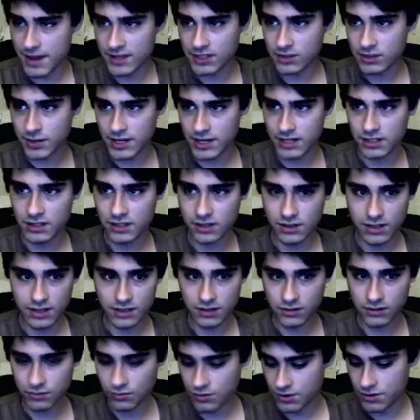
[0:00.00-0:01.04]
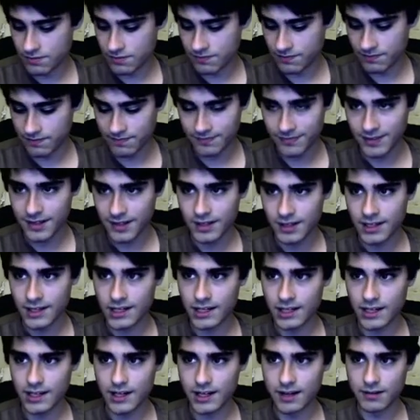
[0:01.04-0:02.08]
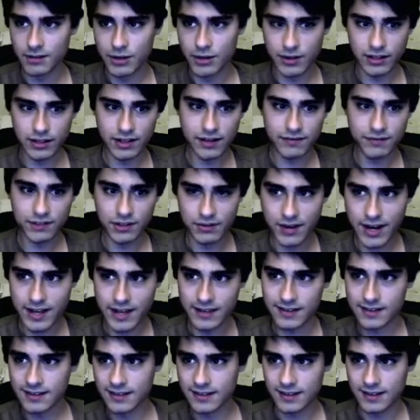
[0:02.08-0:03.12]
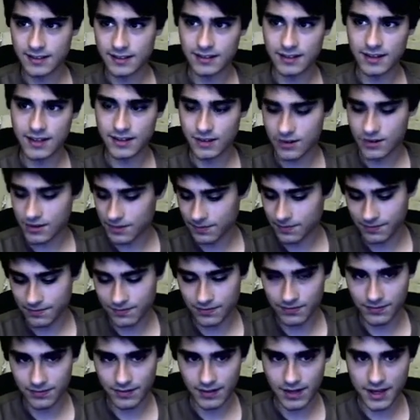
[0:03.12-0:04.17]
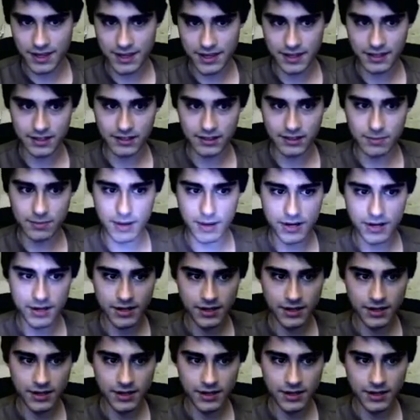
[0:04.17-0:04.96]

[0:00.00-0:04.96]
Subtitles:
to do this room. Going left to right, it's just, I don't know. I think this is better.